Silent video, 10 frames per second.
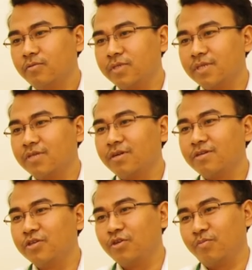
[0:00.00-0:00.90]
which has got
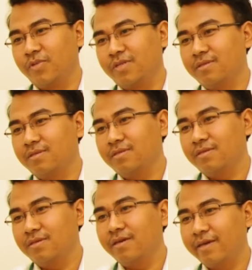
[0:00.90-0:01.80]
three components.
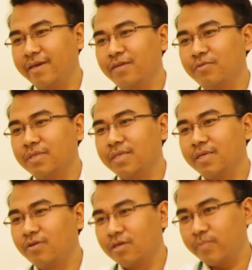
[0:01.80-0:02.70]
Again, I will say
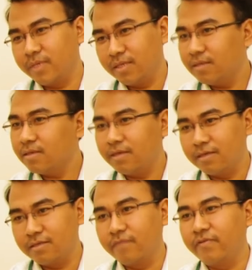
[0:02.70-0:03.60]
cosmetic
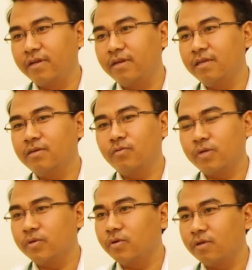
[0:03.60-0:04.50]
is definitely
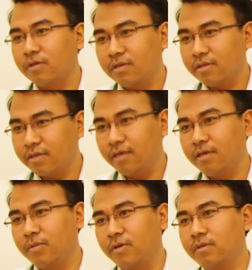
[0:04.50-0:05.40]
what we all think
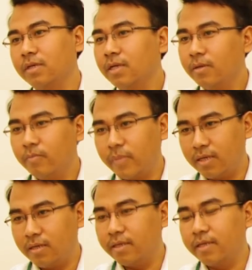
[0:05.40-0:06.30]
about,
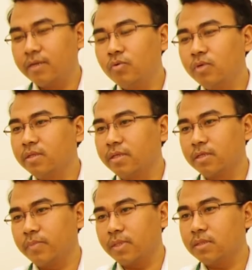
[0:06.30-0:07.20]
but there are two other
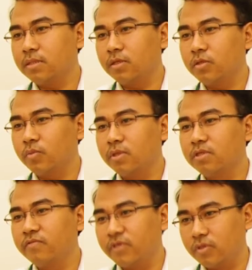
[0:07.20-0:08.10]
aspects, that is, one
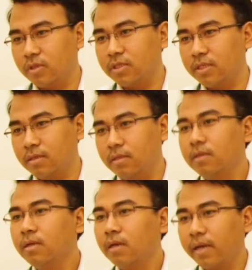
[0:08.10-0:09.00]
is physiological
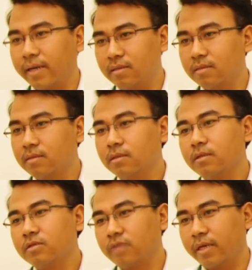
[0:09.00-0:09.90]
and
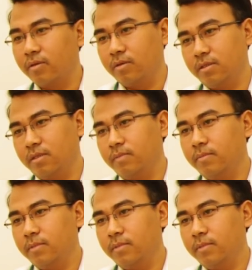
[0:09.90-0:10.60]
psychological